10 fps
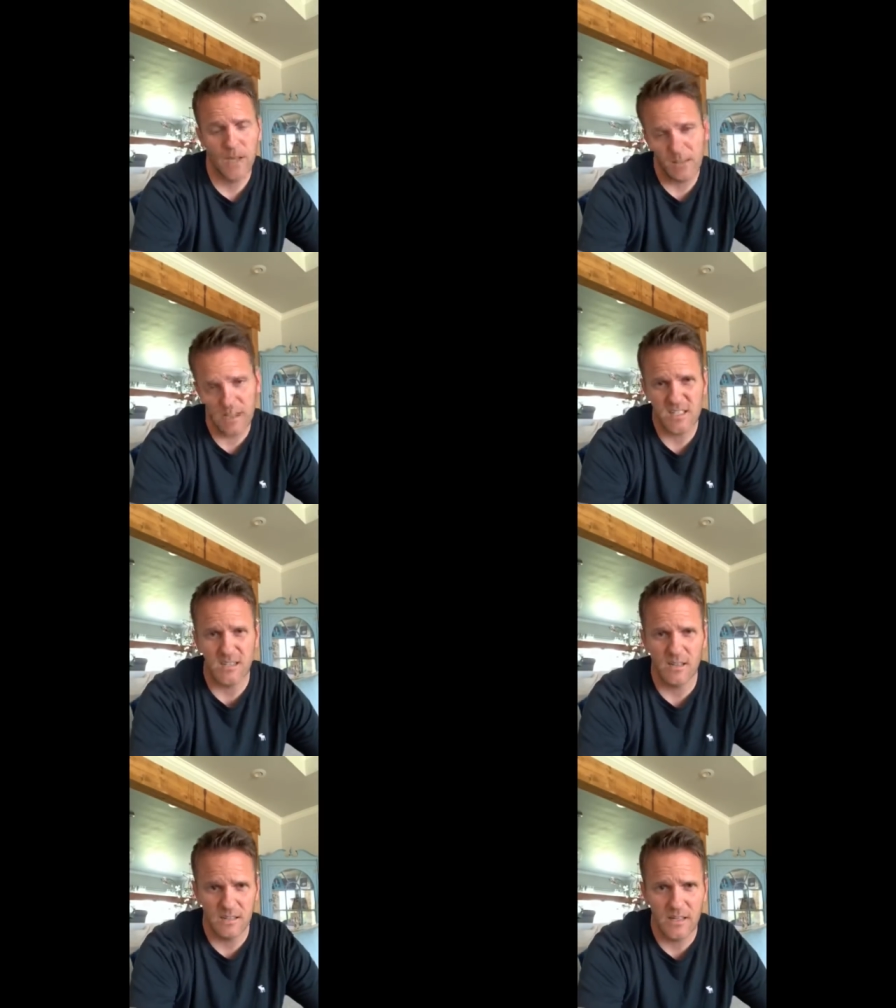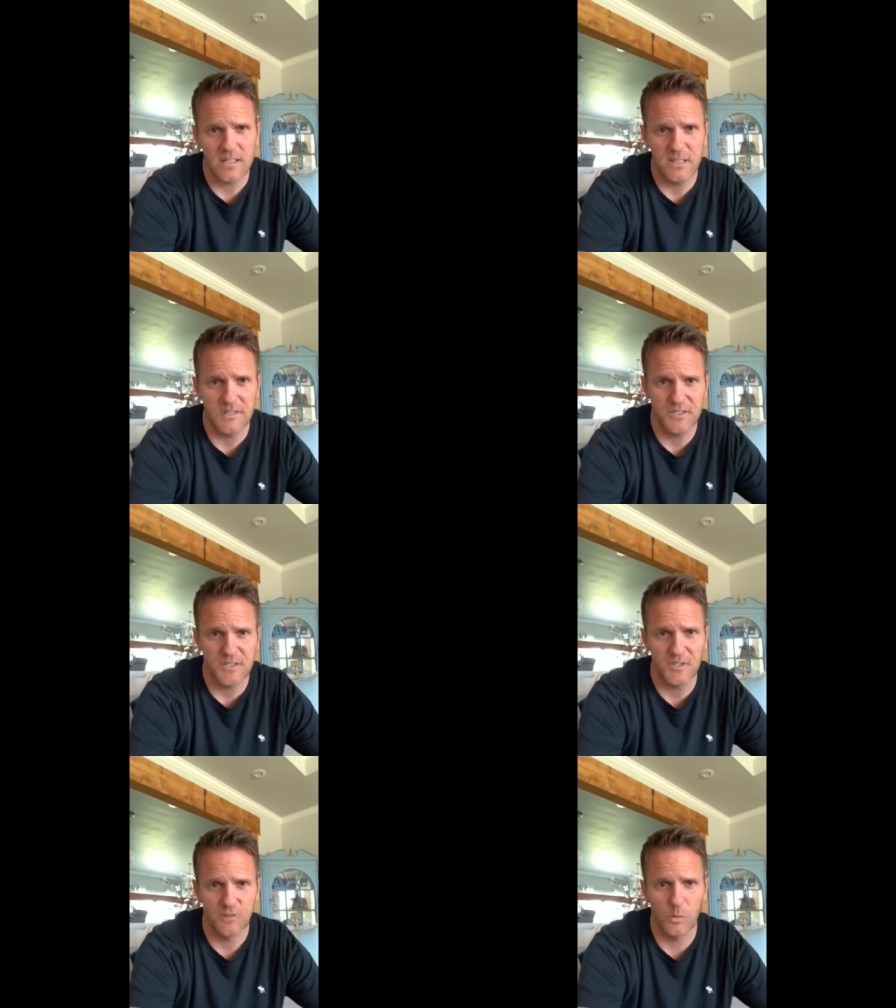At least since the
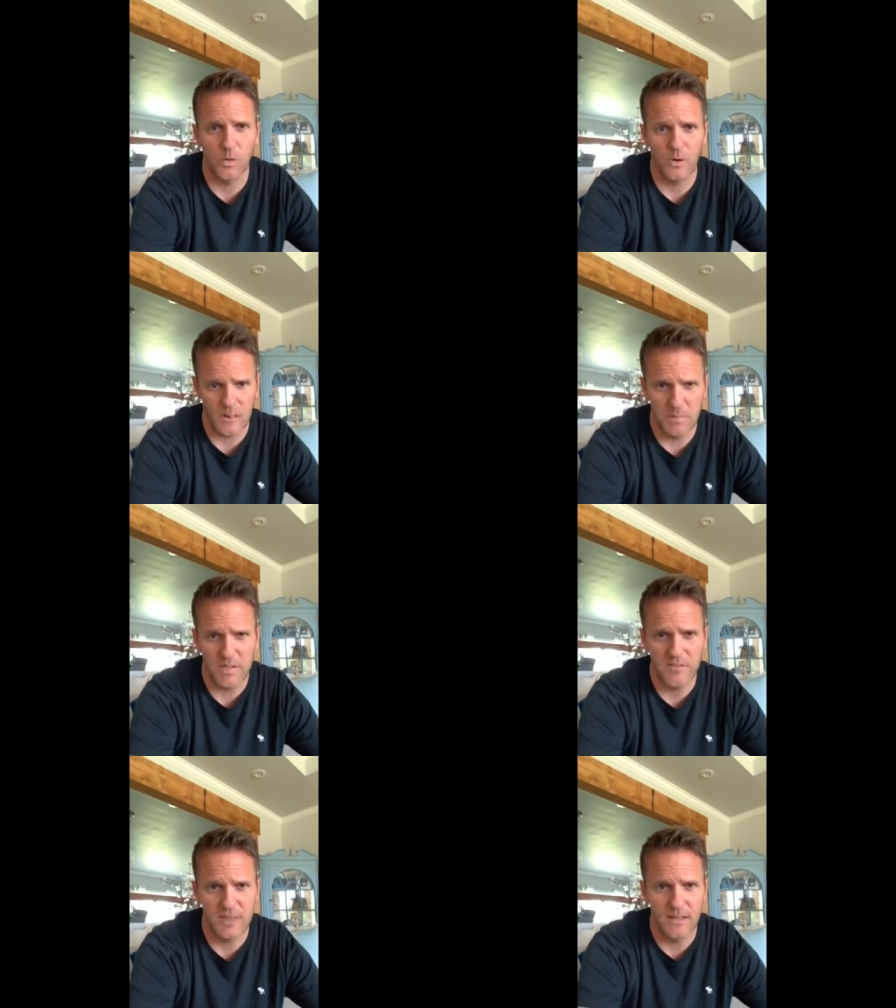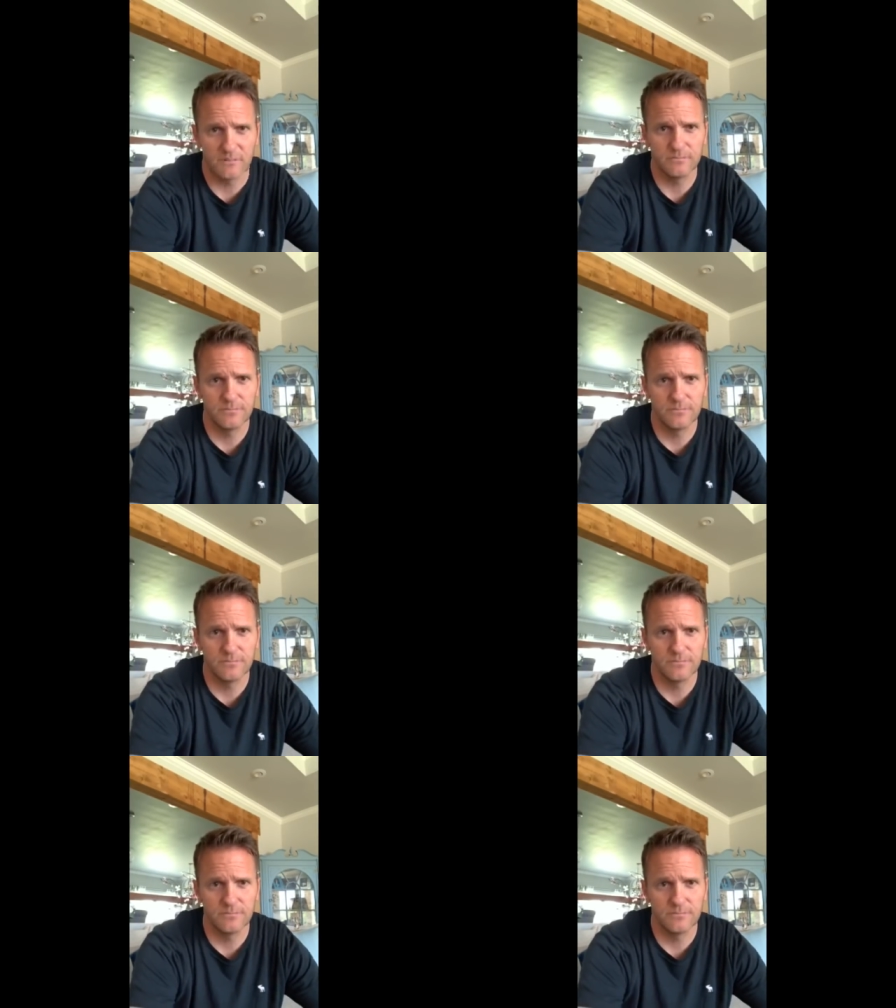Civil War. I believe that.